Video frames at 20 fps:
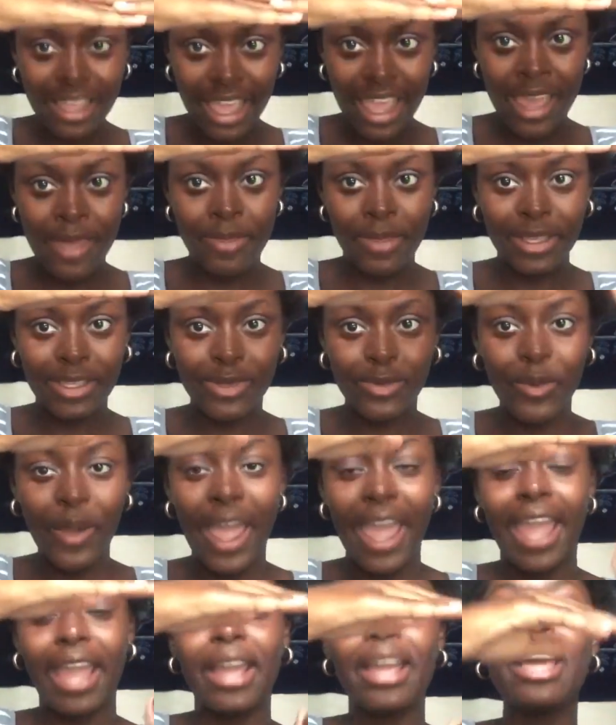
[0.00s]
in this
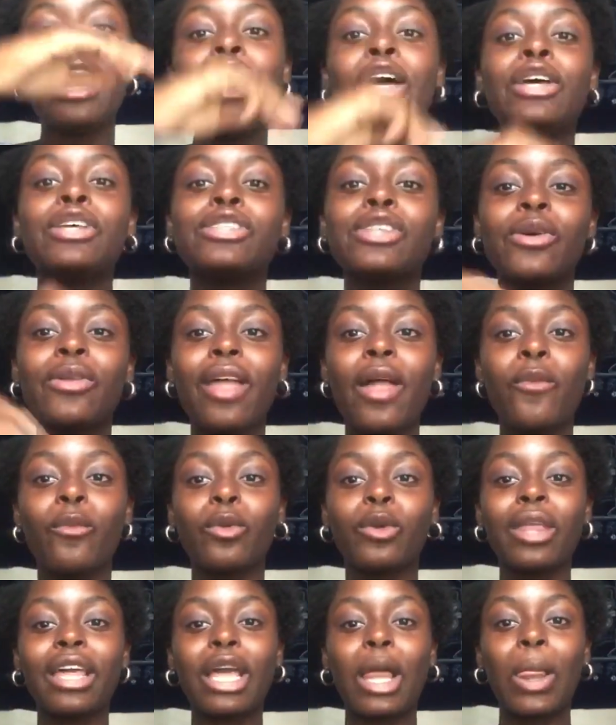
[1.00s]
way. So then
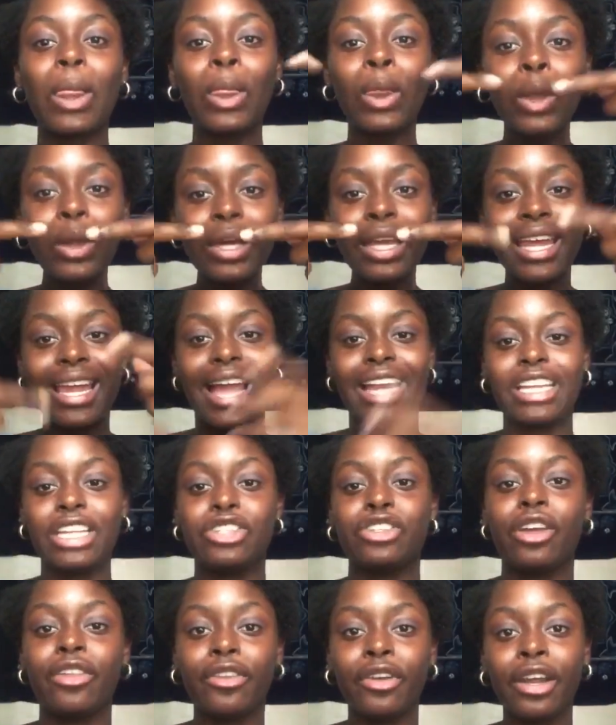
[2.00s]
we're like looking at
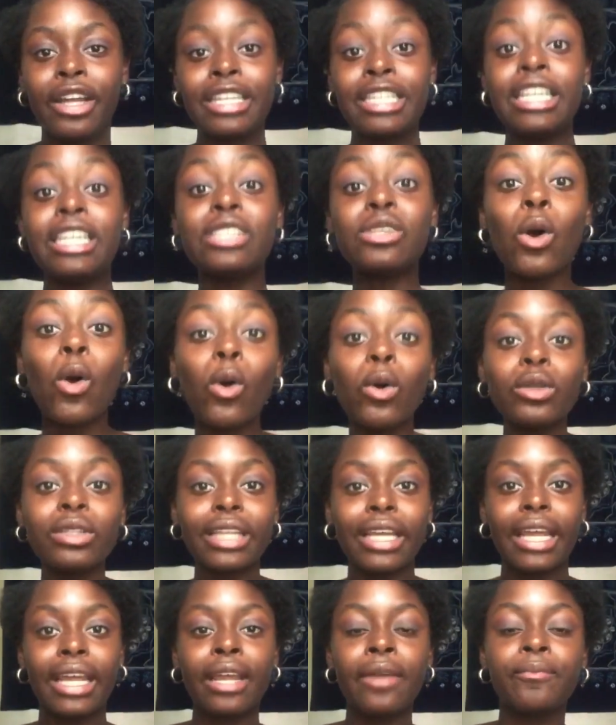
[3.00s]
each other, and he's
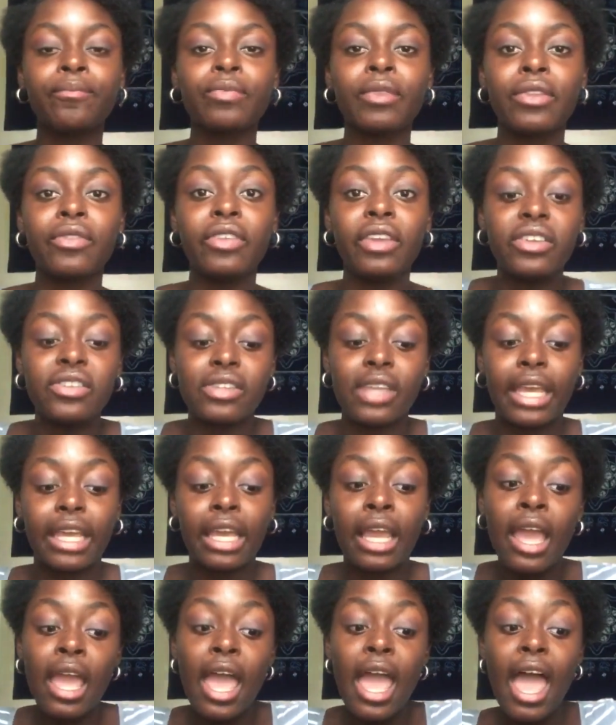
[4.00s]
holding this like
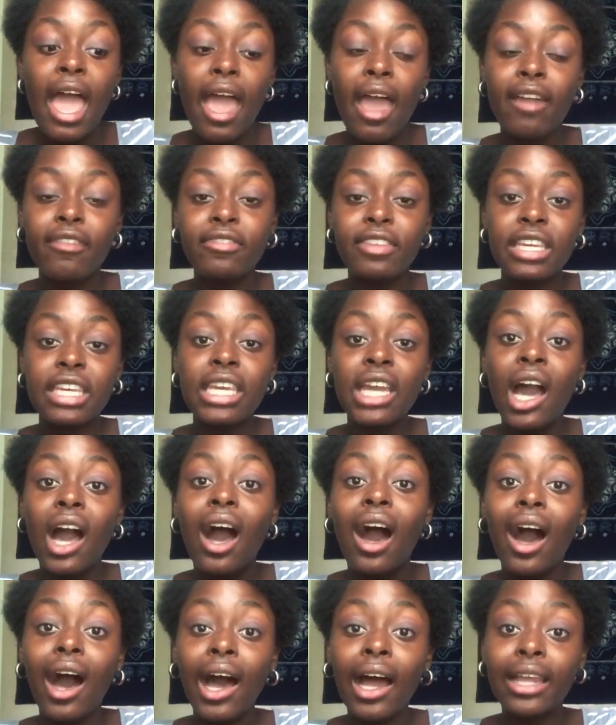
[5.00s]
heavy,
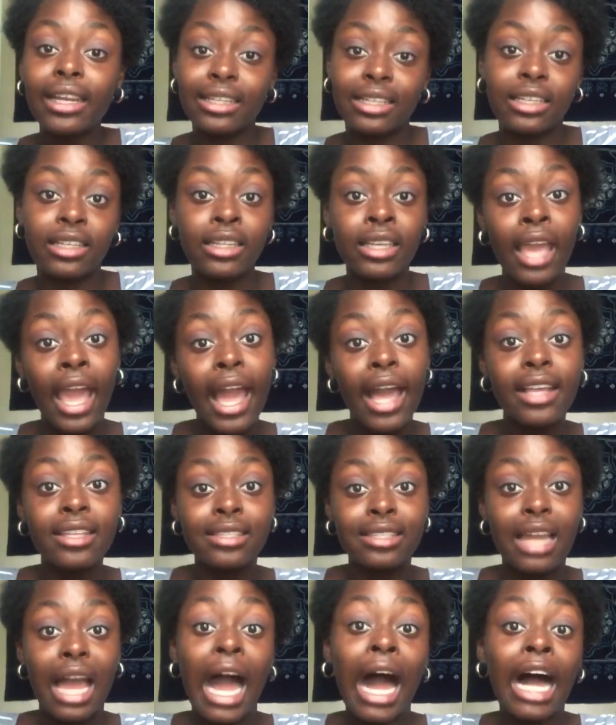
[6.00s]
hot
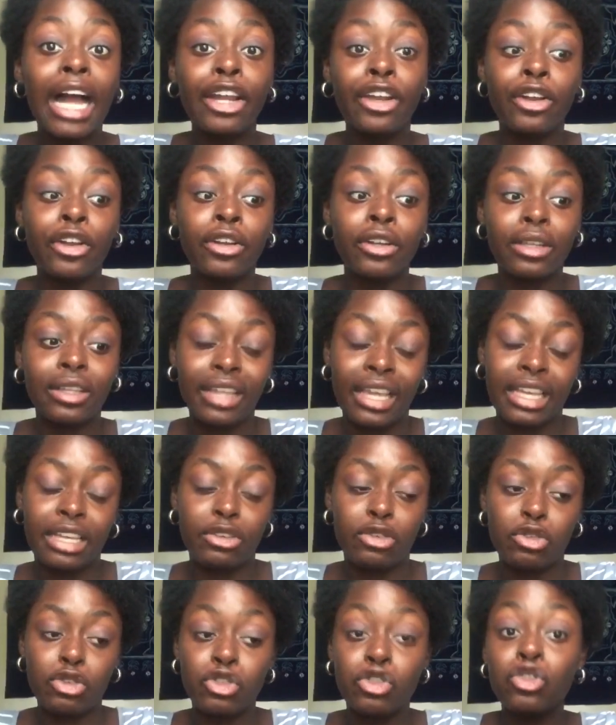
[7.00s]
cast iron like
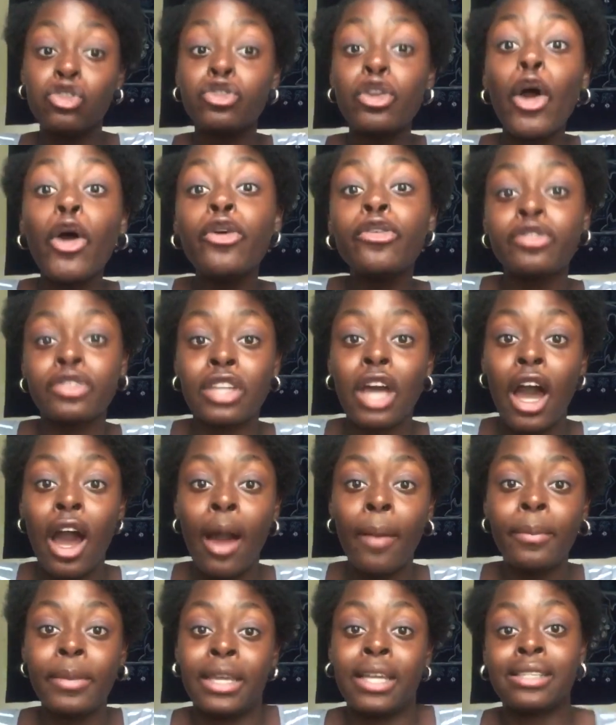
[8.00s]
stove
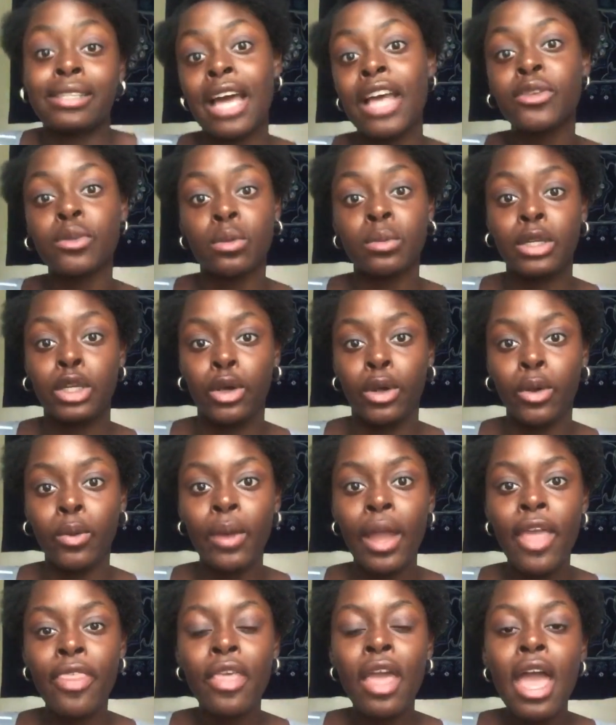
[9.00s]
top, because that's what we cook
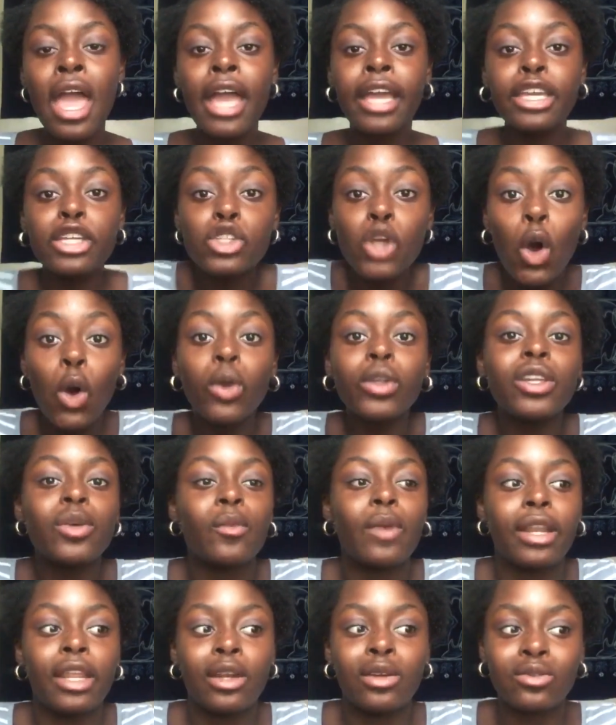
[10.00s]
with. He's
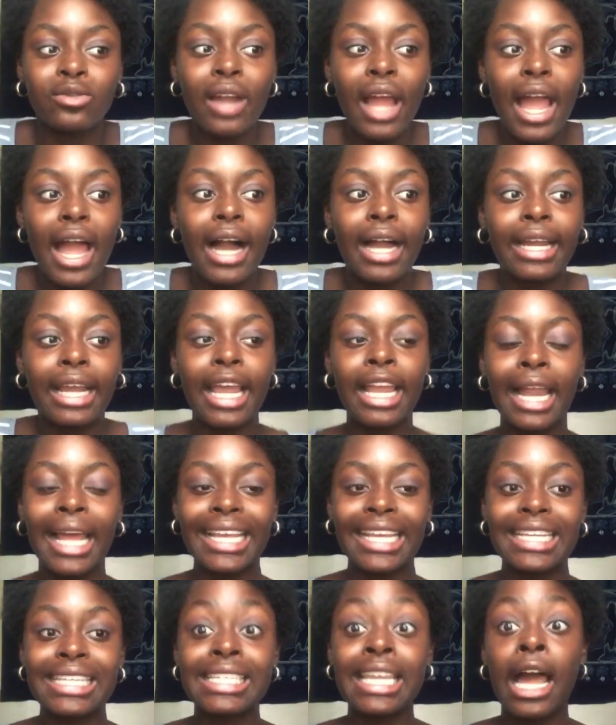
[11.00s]
holding one in a rag, and
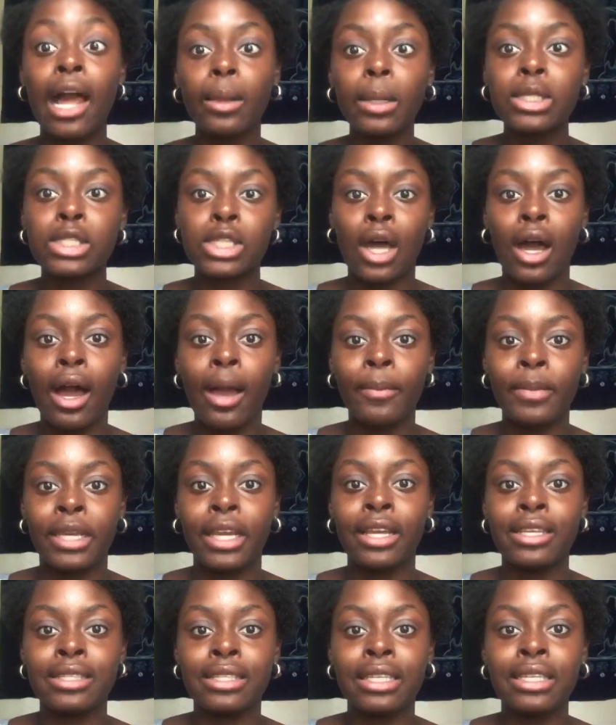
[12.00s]
I can tell it's hot
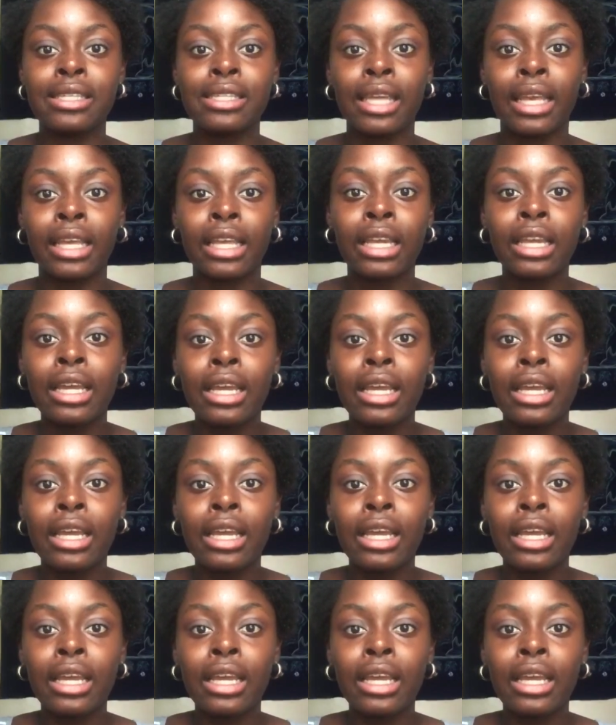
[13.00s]
because he's like